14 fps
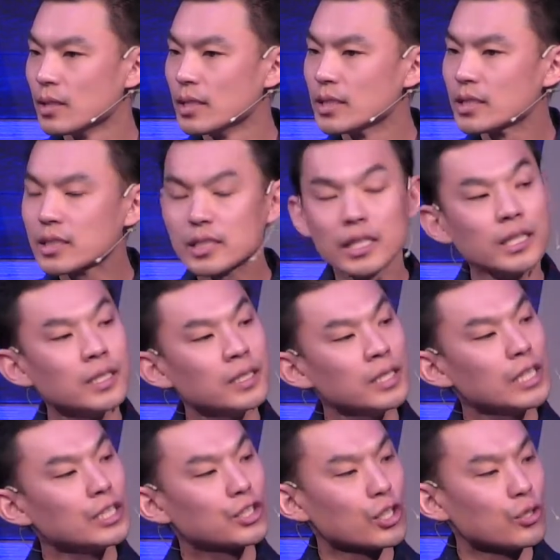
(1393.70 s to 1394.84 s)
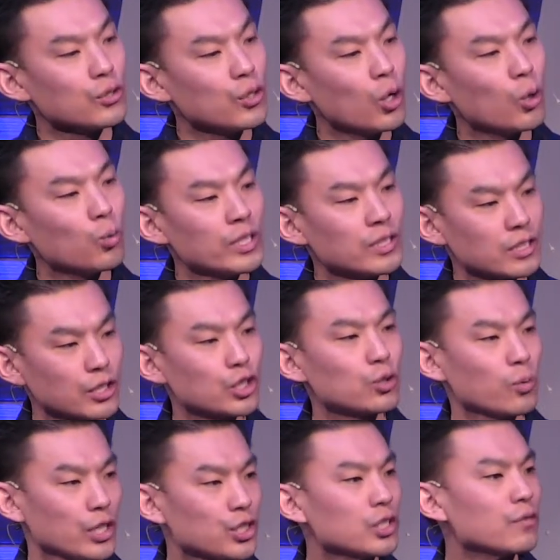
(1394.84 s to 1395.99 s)
Sin is the no-win
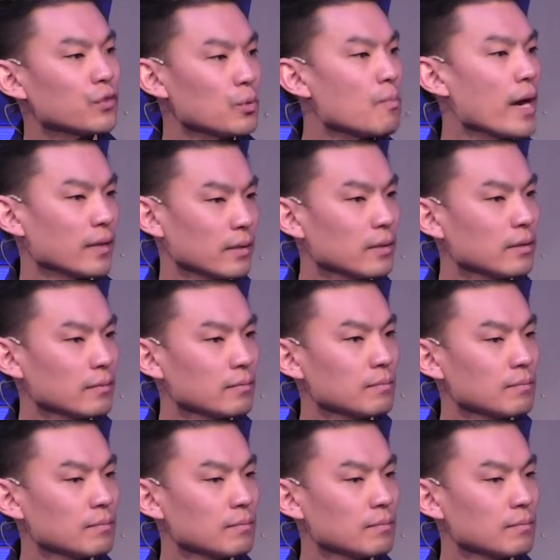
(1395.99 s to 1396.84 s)
situation of humanity.